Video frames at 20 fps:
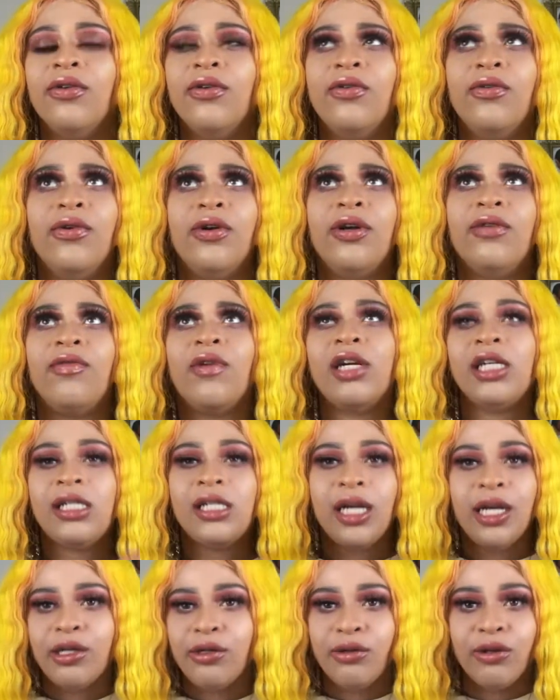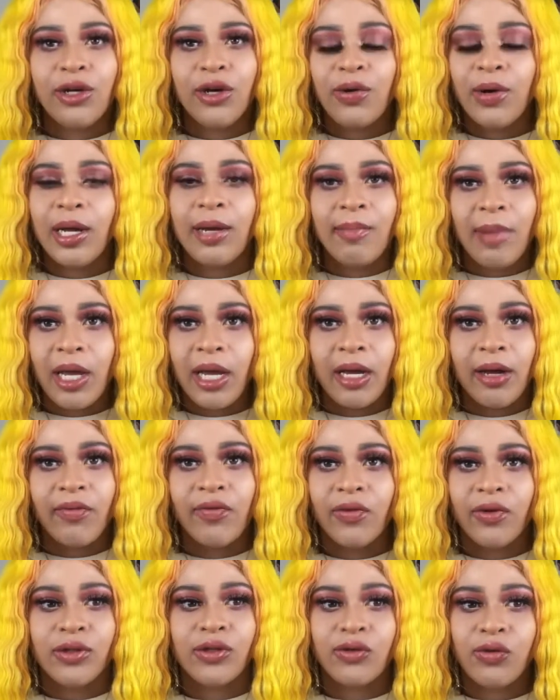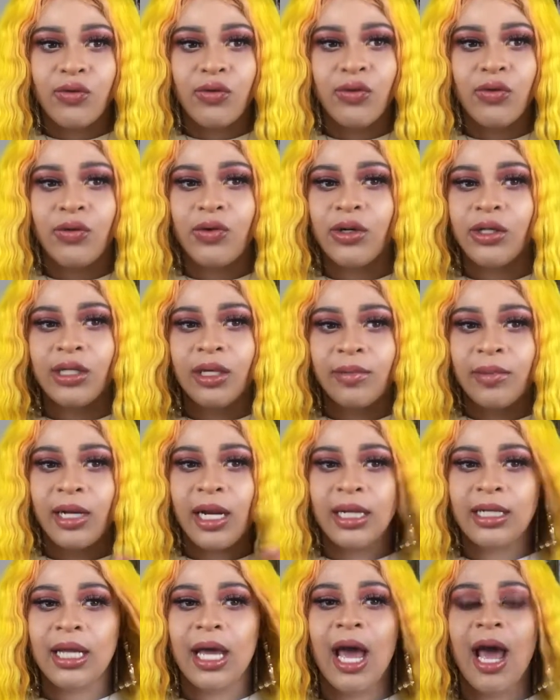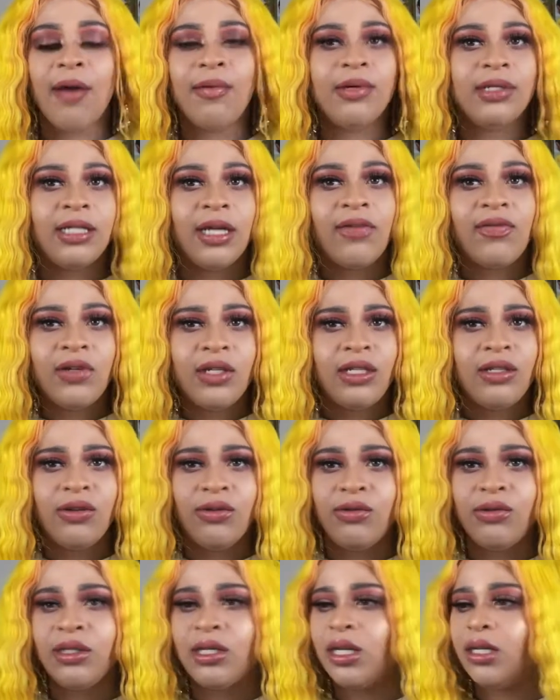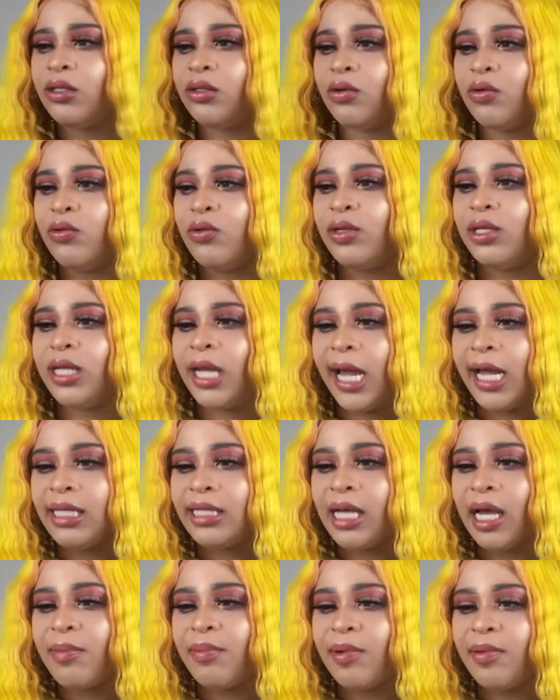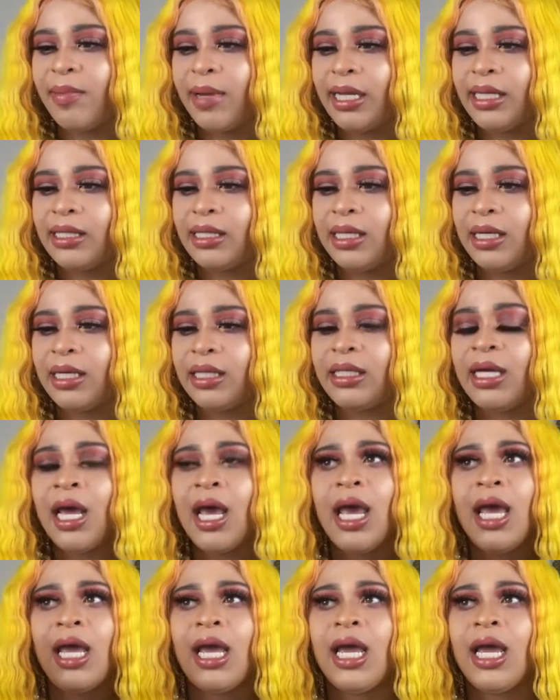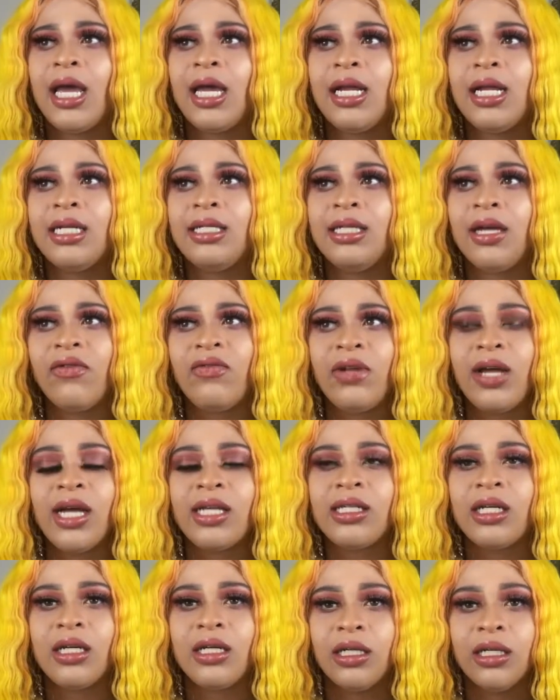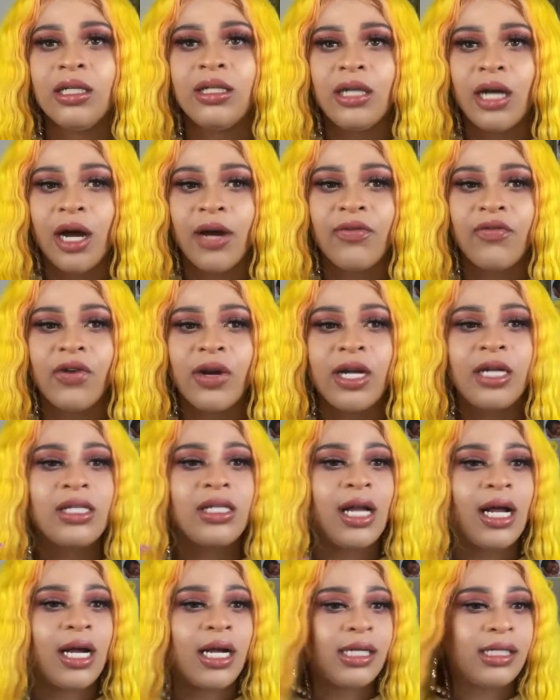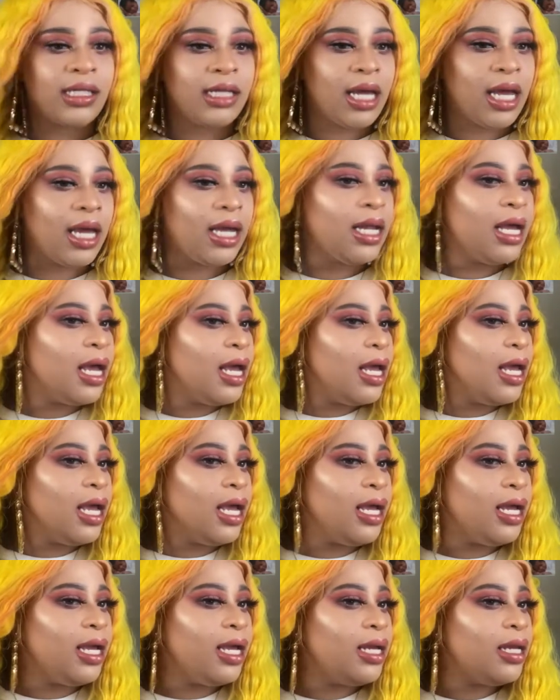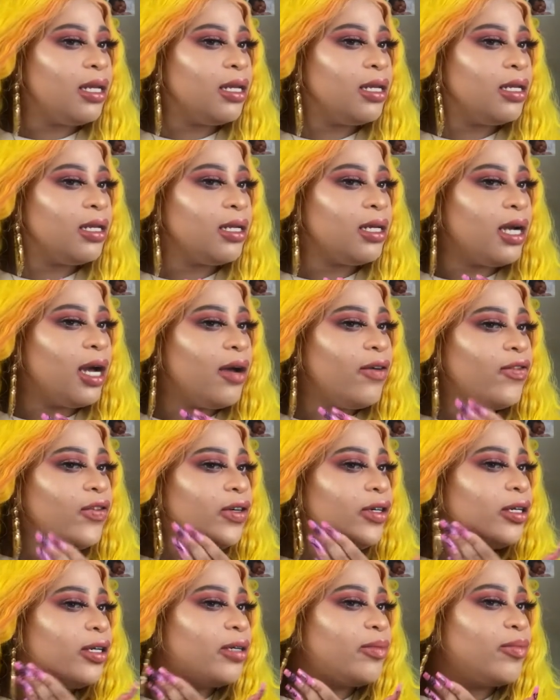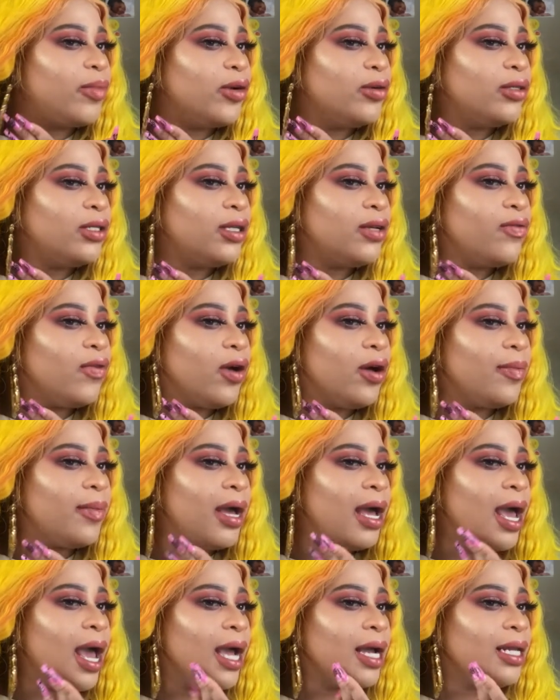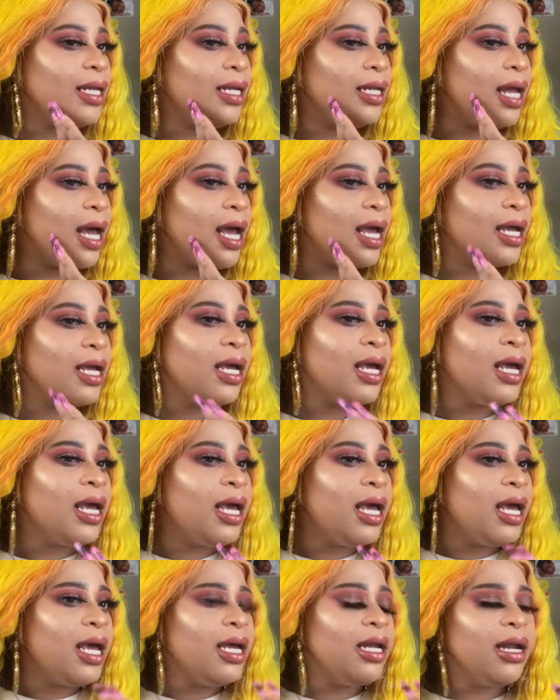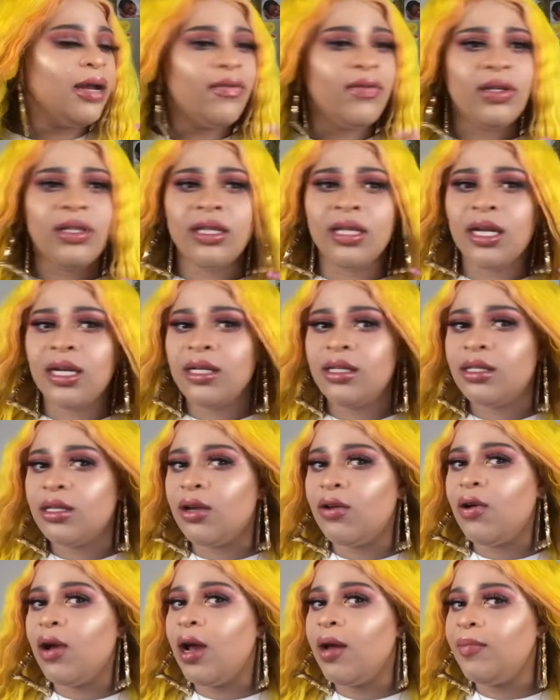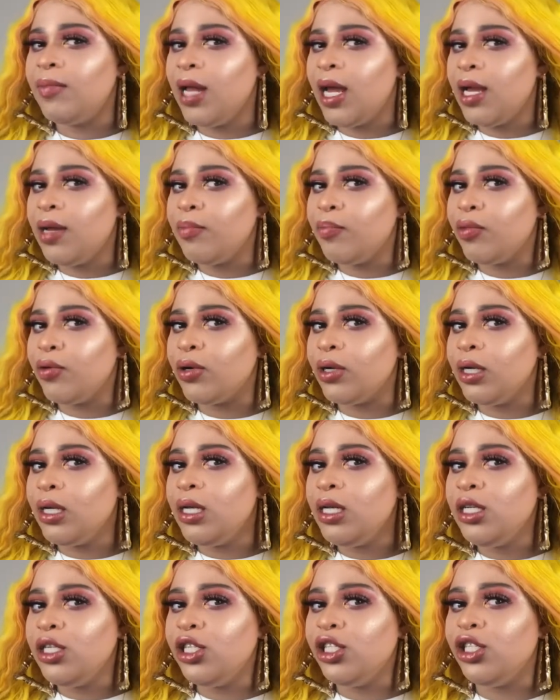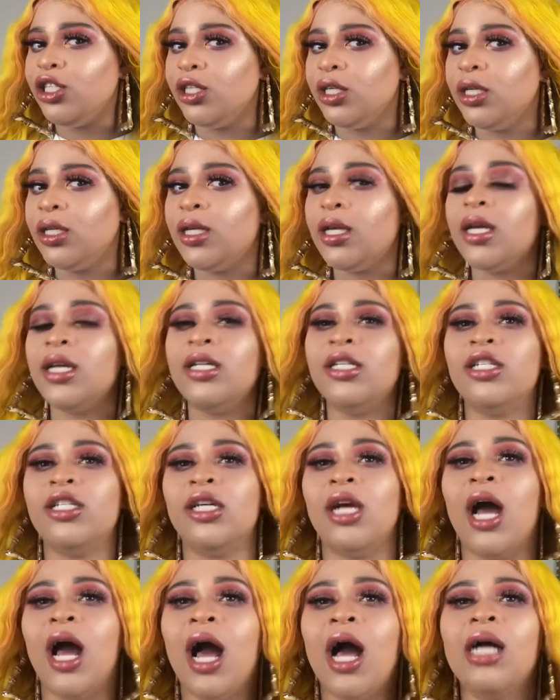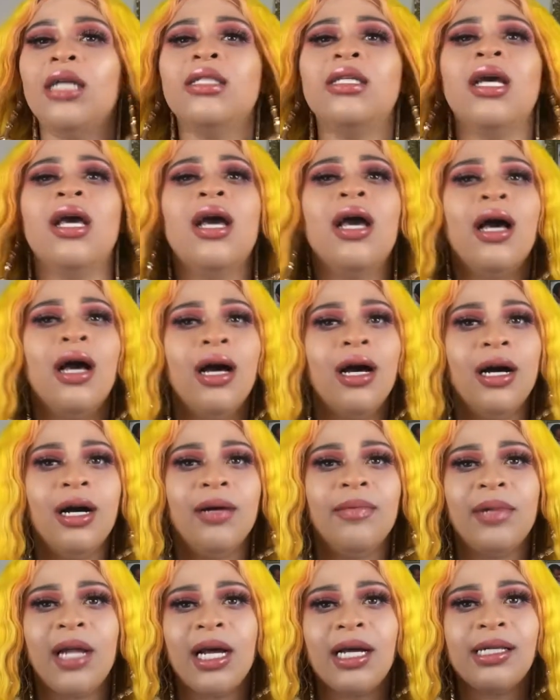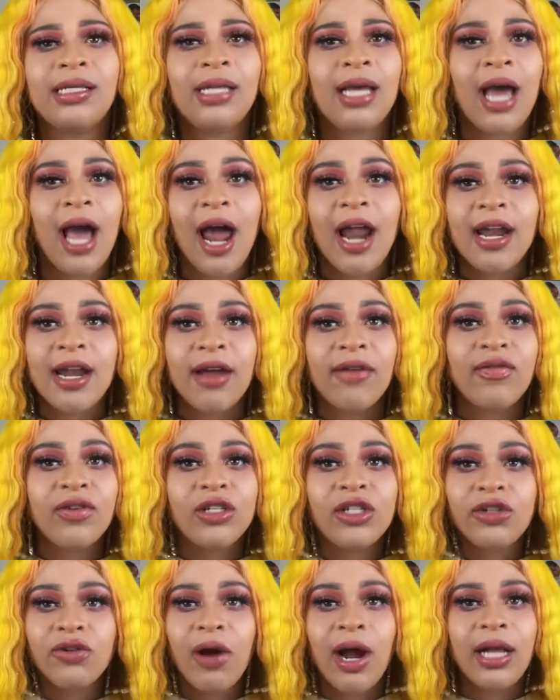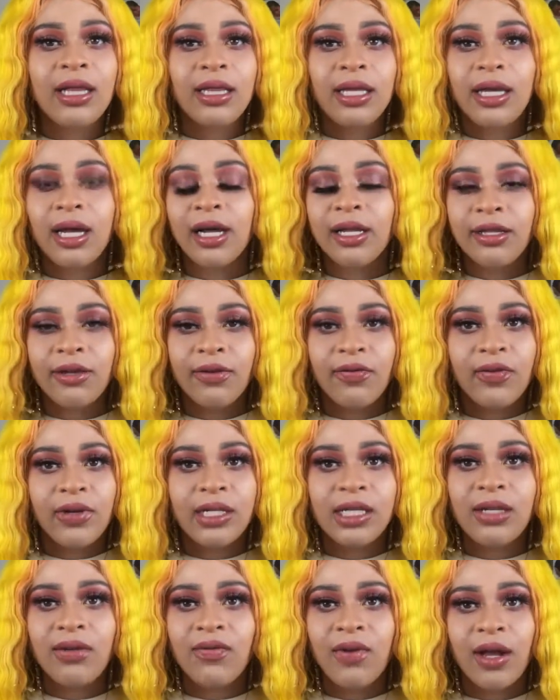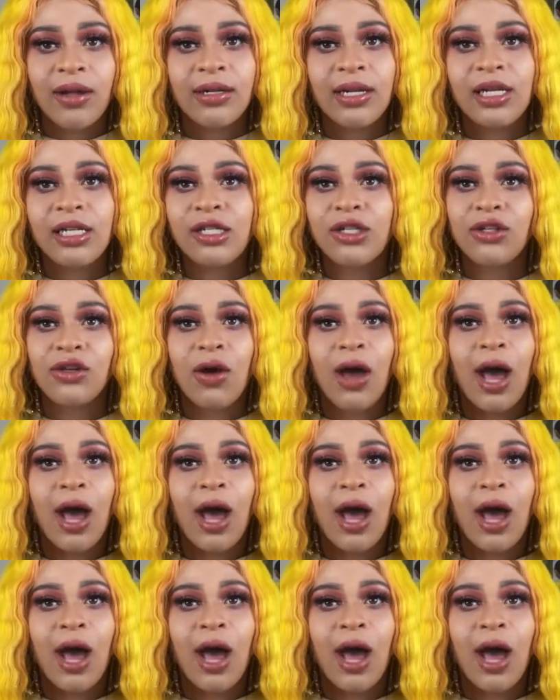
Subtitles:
on a rush day, do quick makeup for school or something like that. I would definitely use this on that type of basis, and it definitely has a good coverage. Like I said, it covered most of all my acne, like, and everything. So I'm like pretty shook and shocked. Like I said, I never tried the other Fenty foundation, so